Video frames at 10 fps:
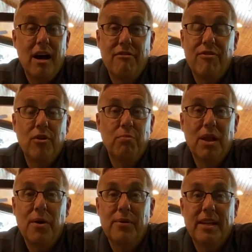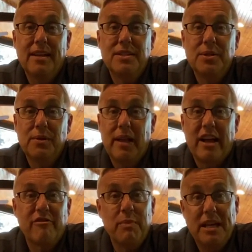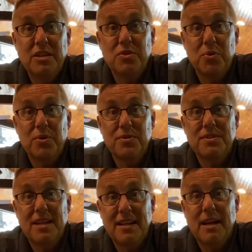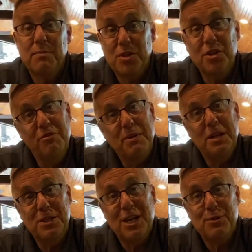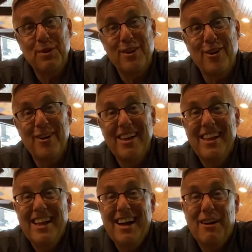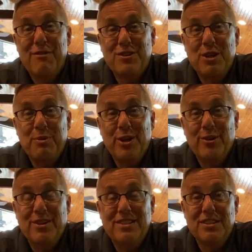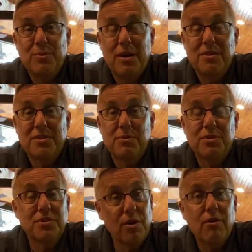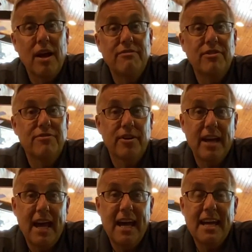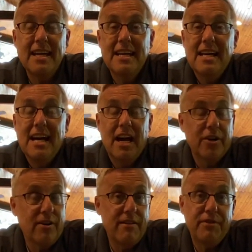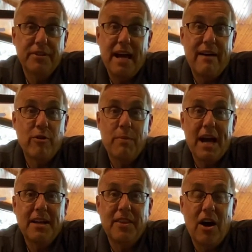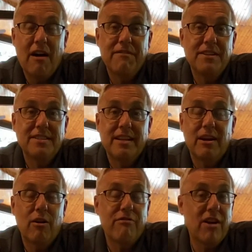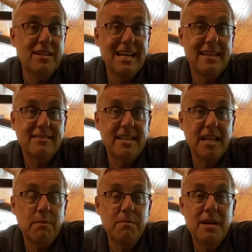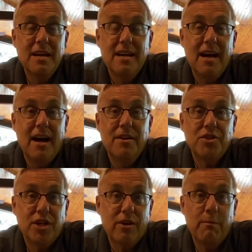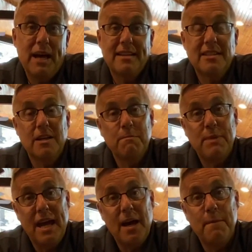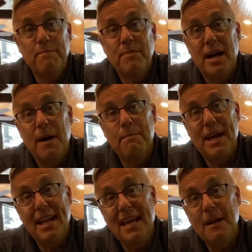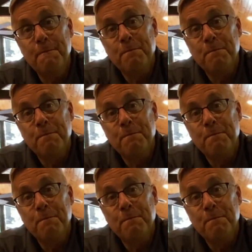full blown into a lot of maintenance orders that I'm sure you've been in touch with her for some of your needs as well. So we're so grateful for Kay, grateful to have her back in the office, and our front desk team, Cheryl Massey and Pam Penny.